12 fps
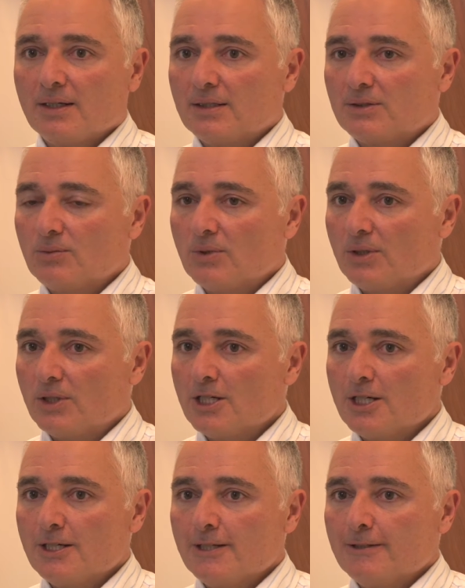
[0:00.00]
It's where
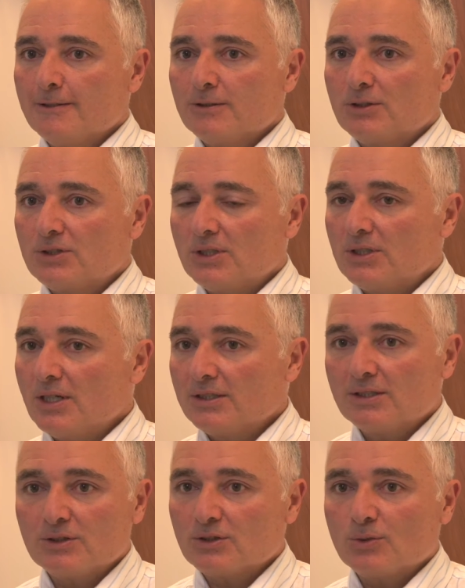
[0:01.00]
she
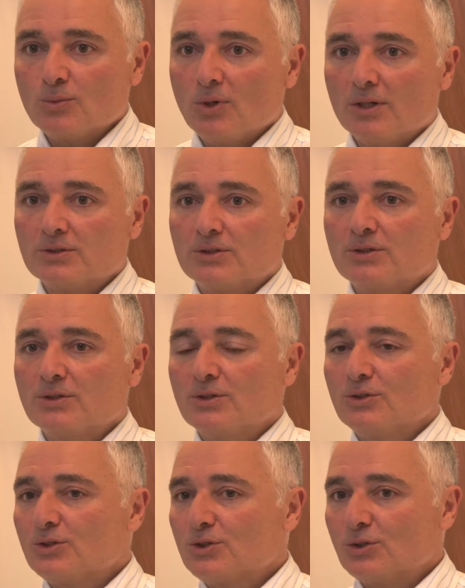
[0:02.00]
doesn't want
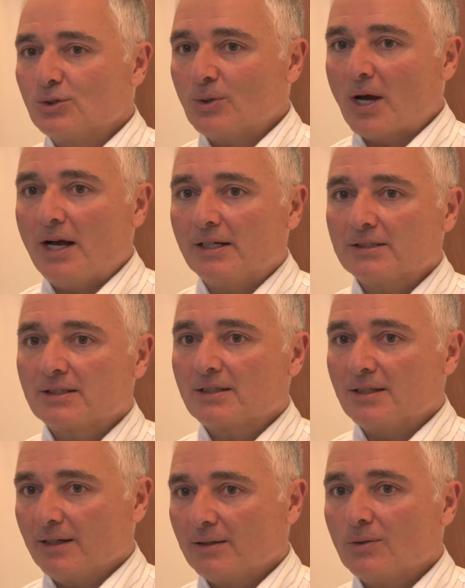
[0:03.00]
to
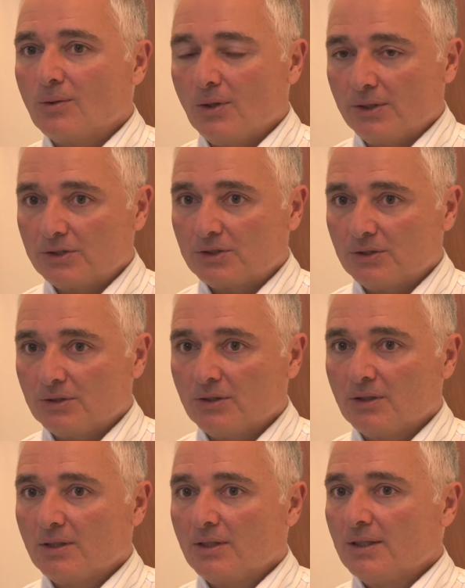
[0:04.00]
ask that question.
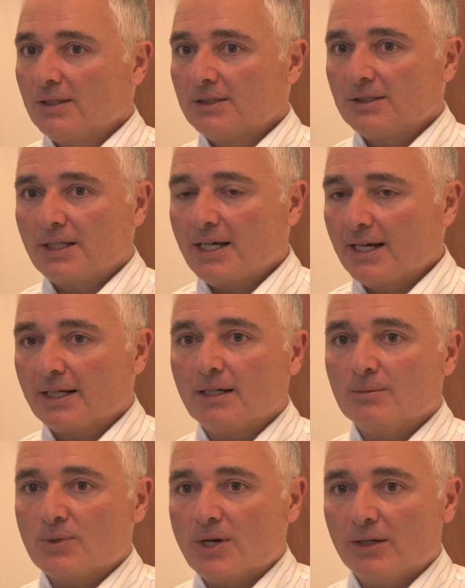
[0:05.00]
She can't
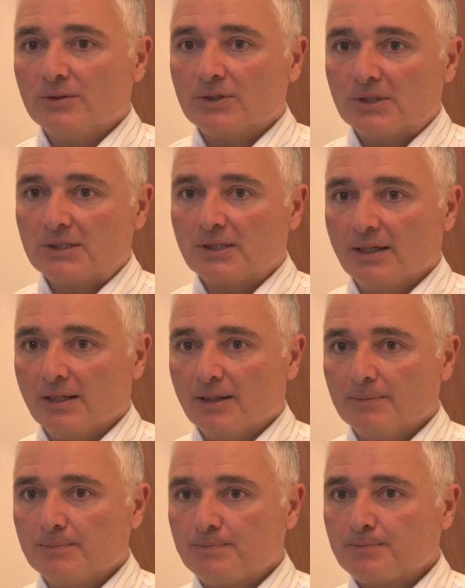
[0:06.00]
come around to say it.
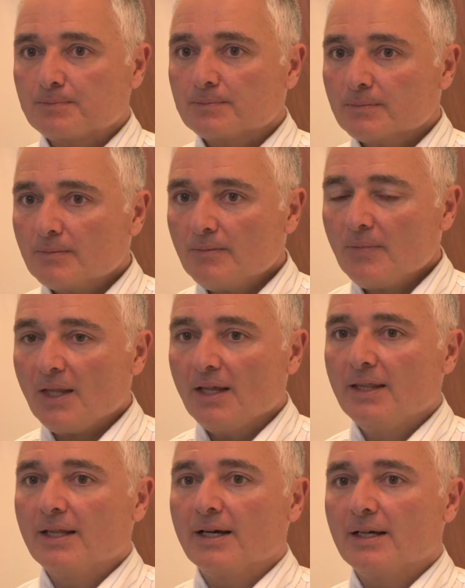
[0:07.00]

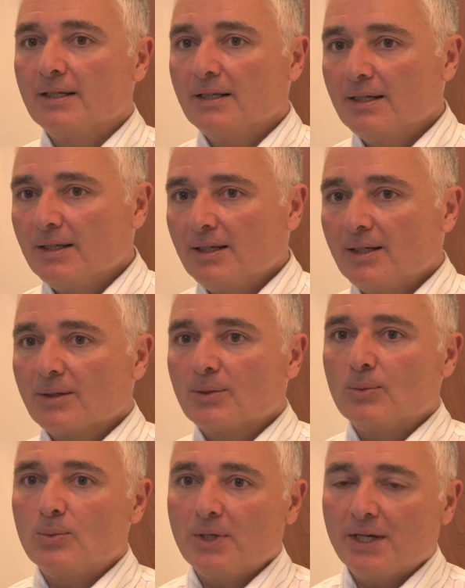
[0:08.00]
That
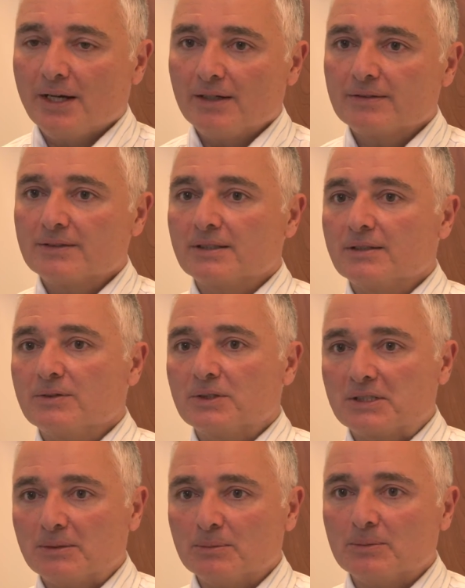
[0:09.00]
we have to give her
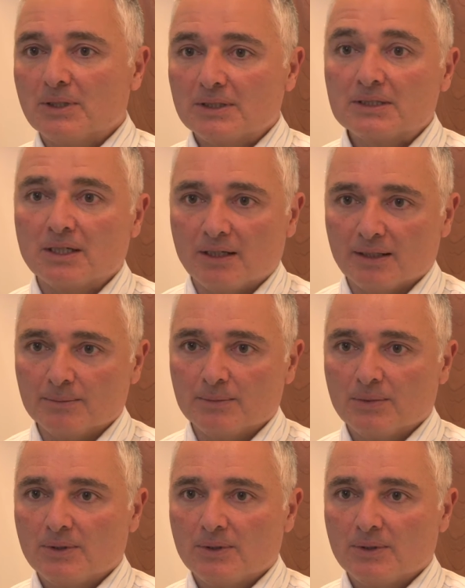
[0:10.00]
some time.